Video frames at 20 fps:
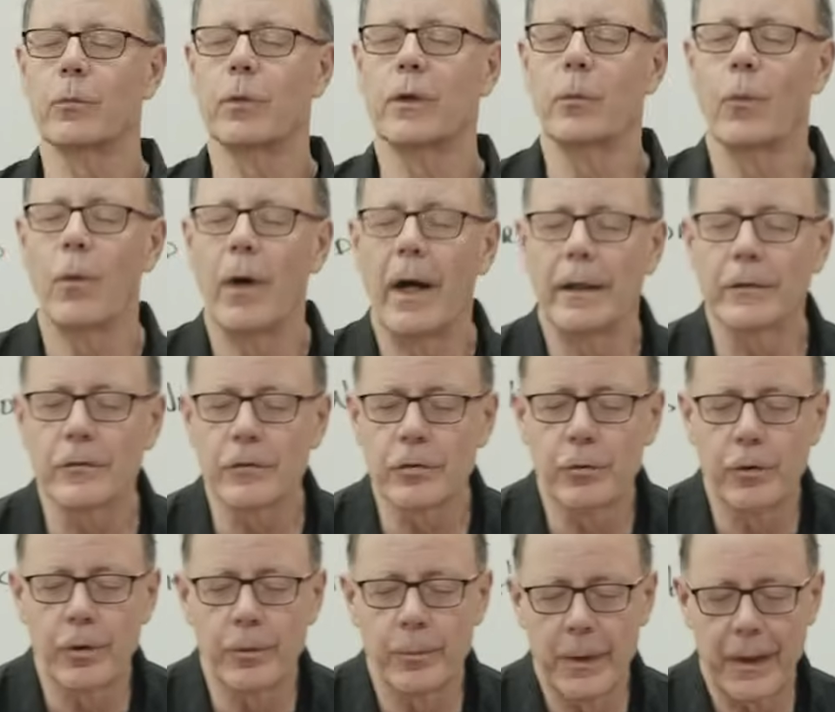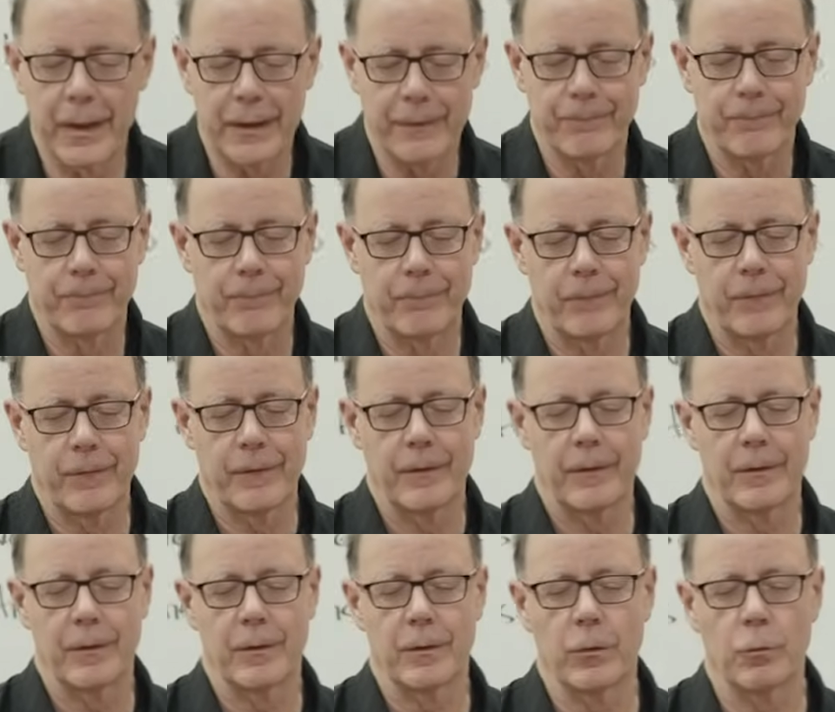we want to obey
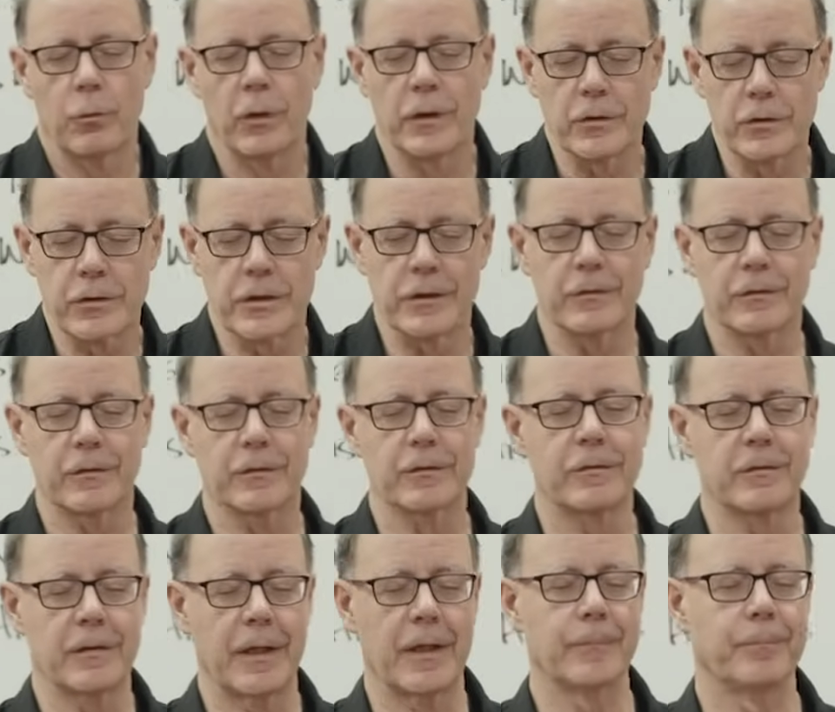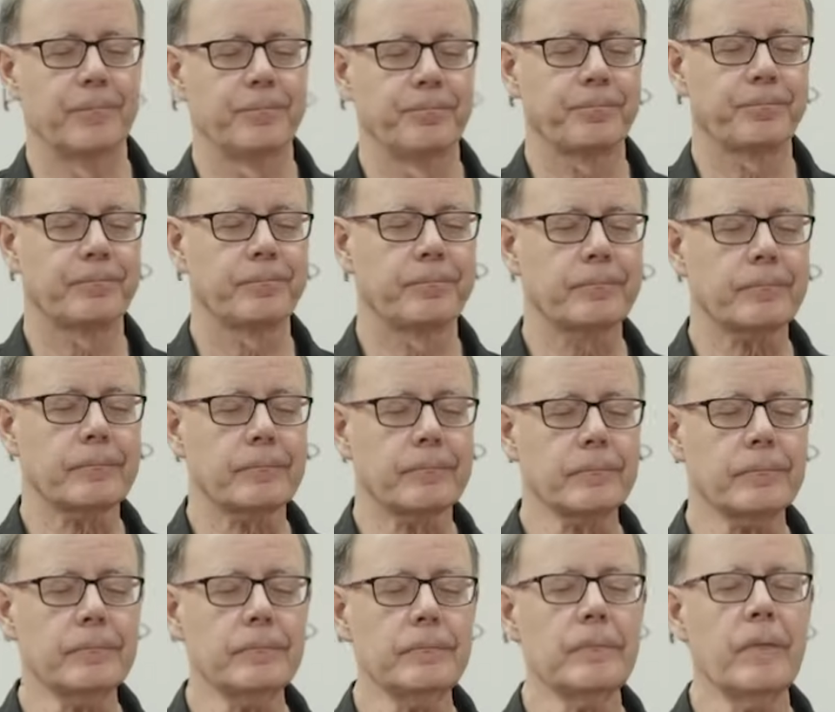what Jesus said.
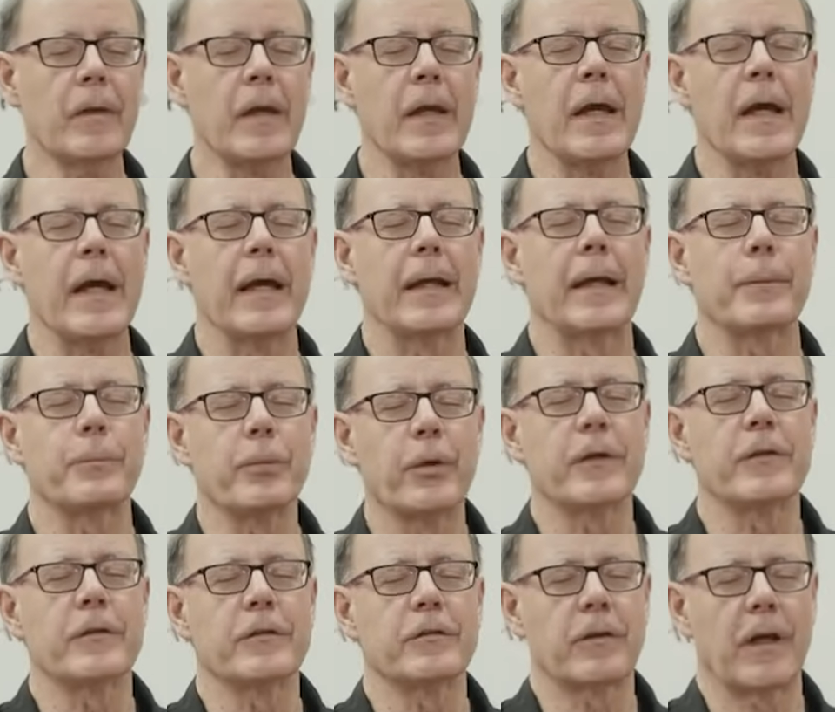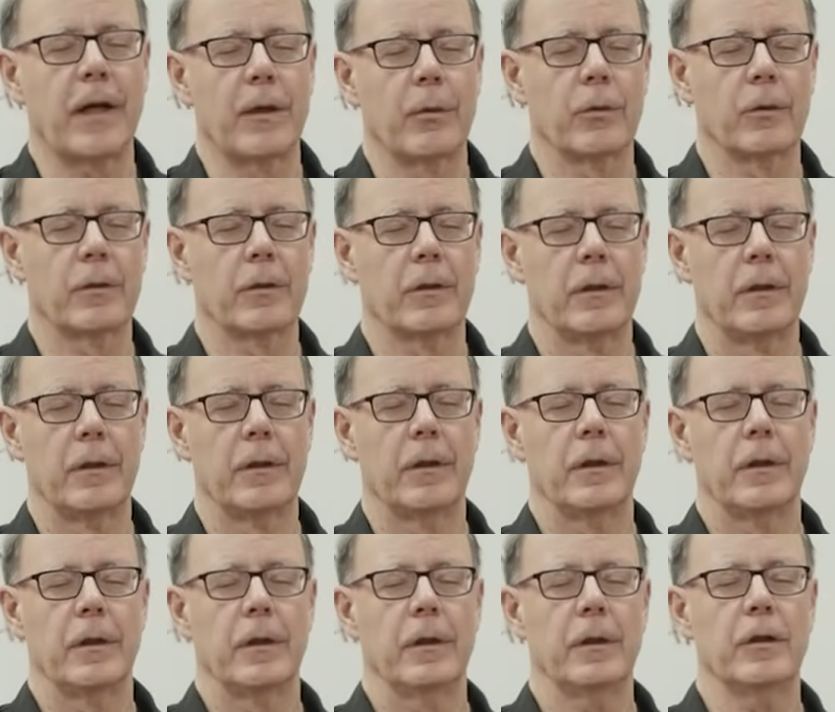And I pray this hour
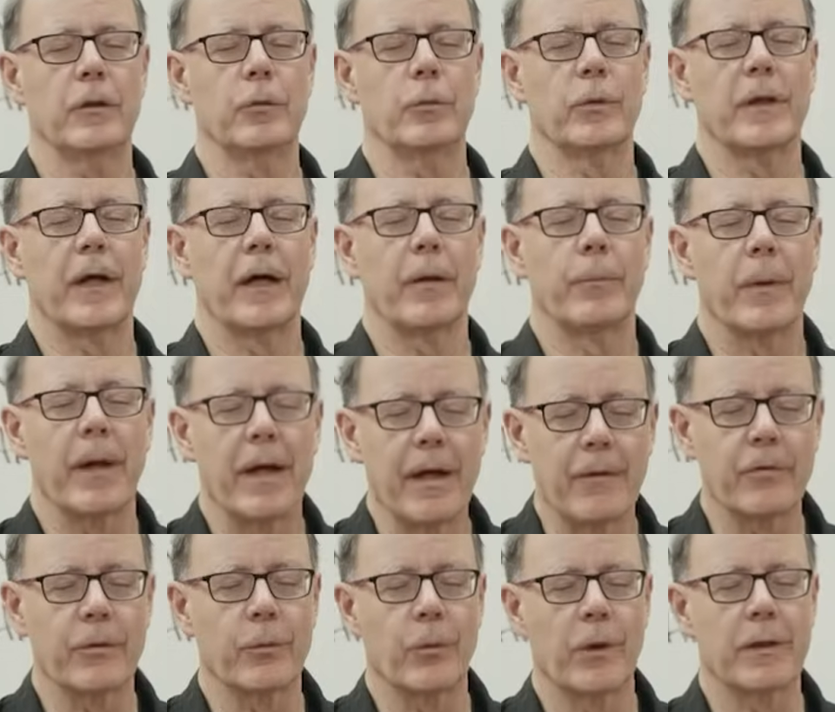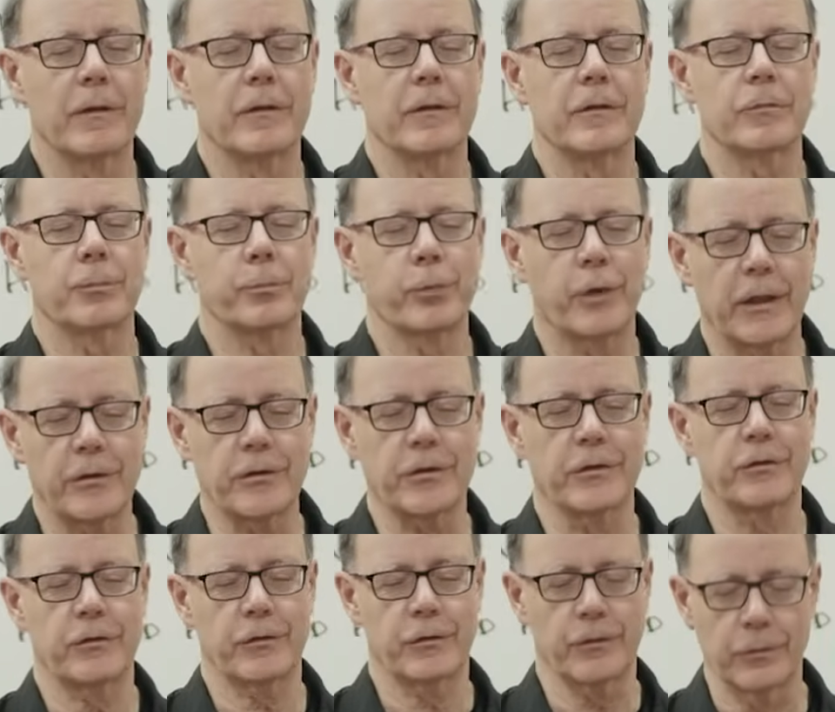you would help every one of these
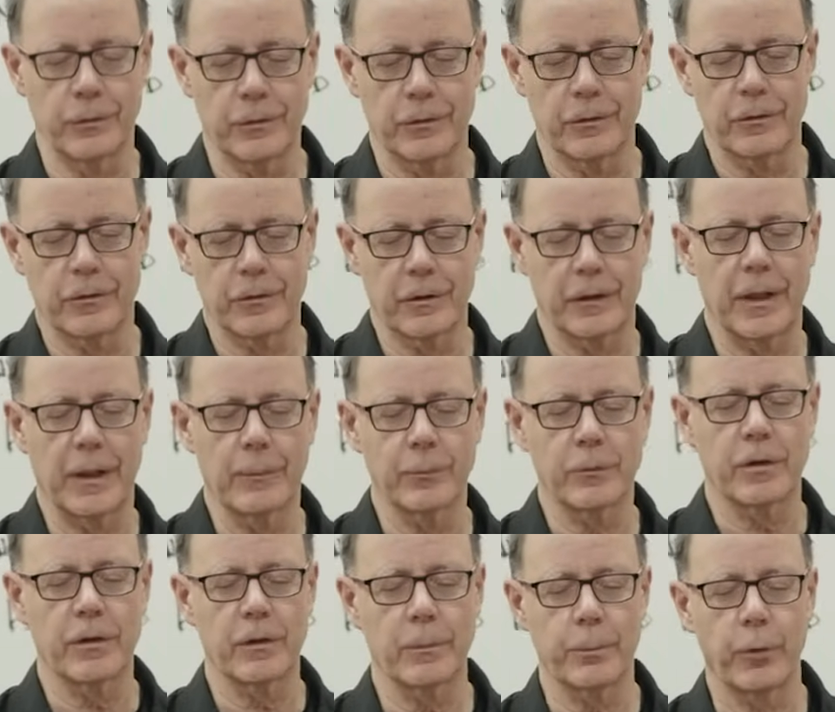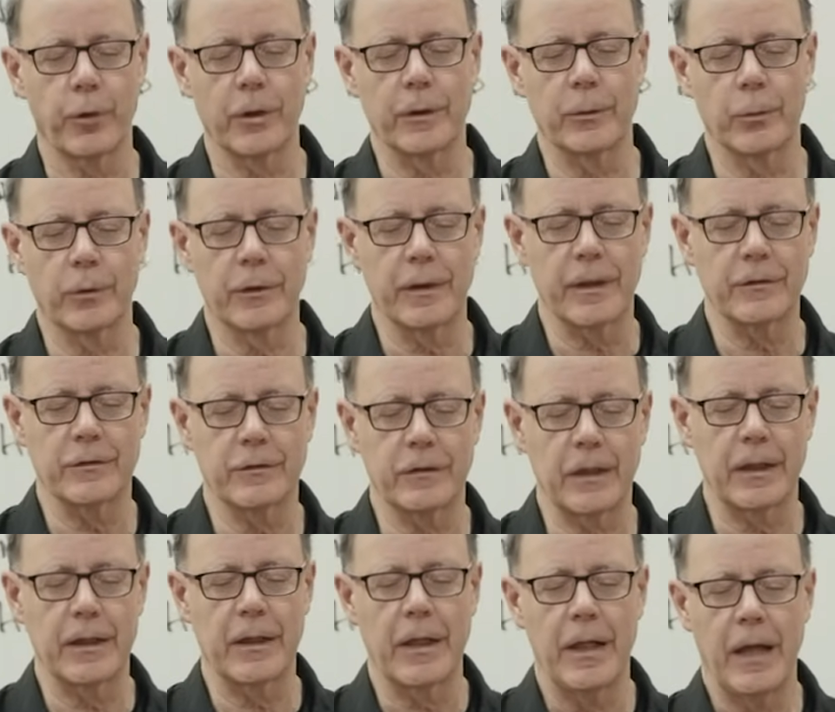precious students to come to the point where they
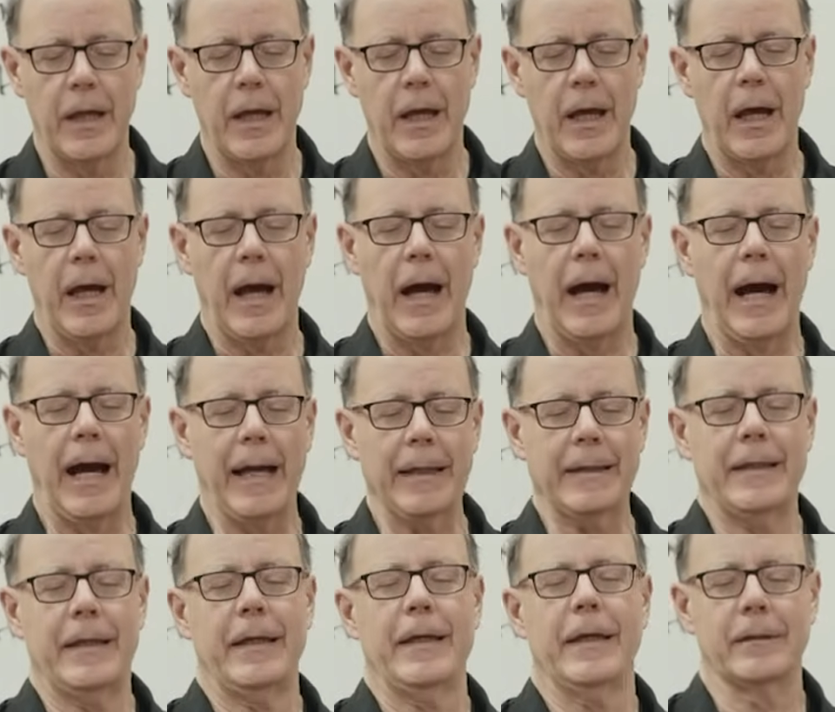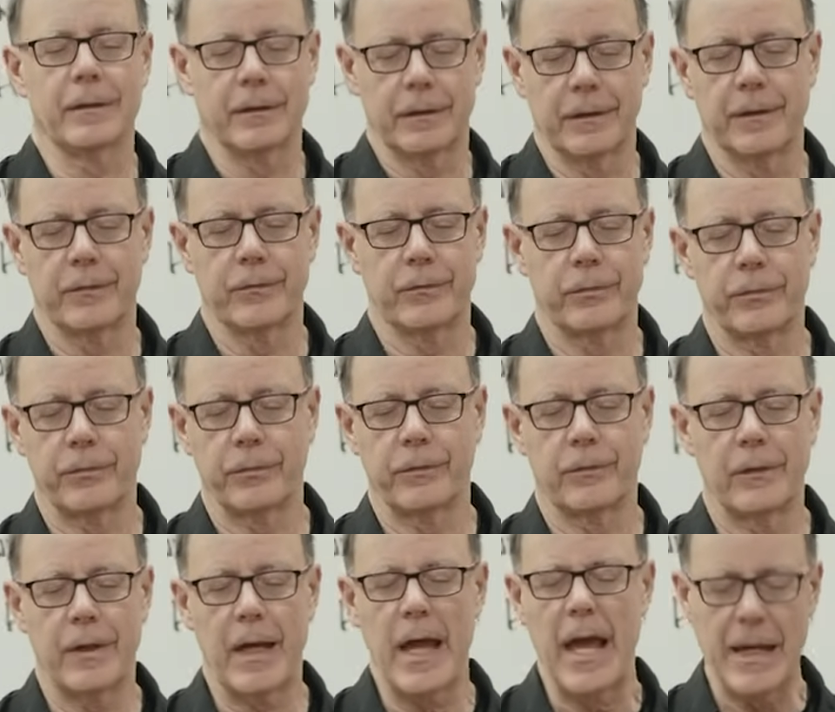say, I can't live
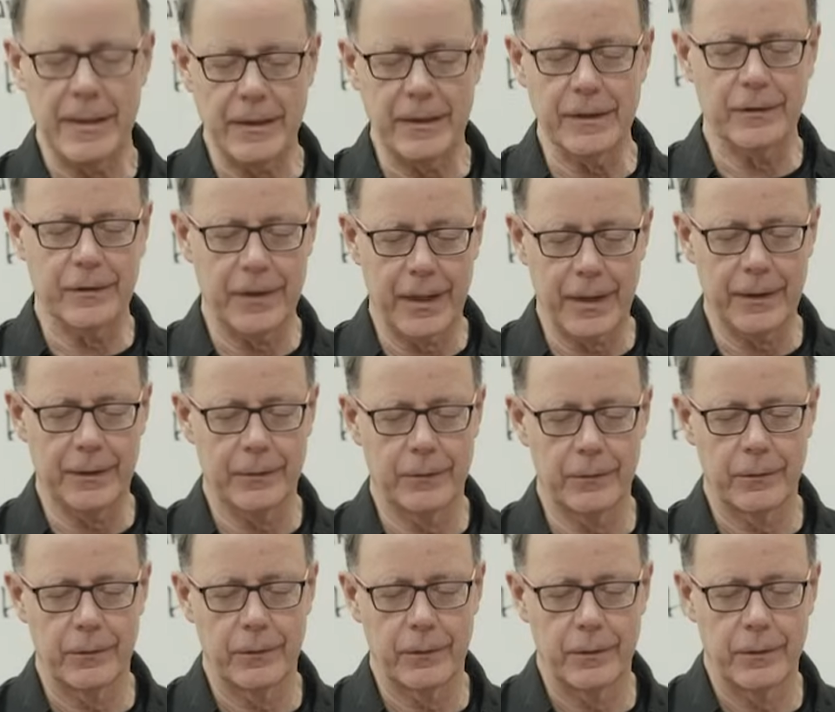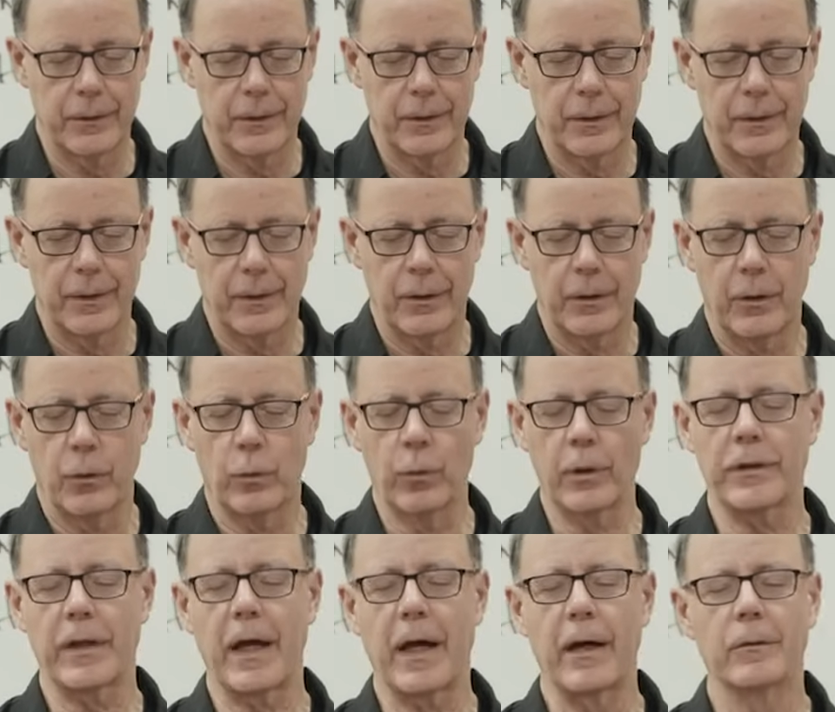any day
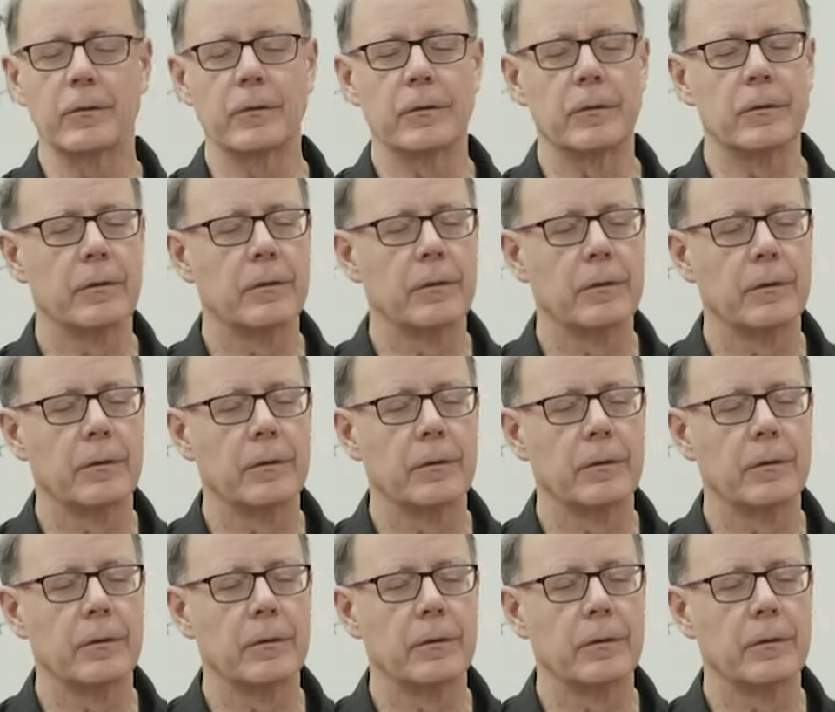without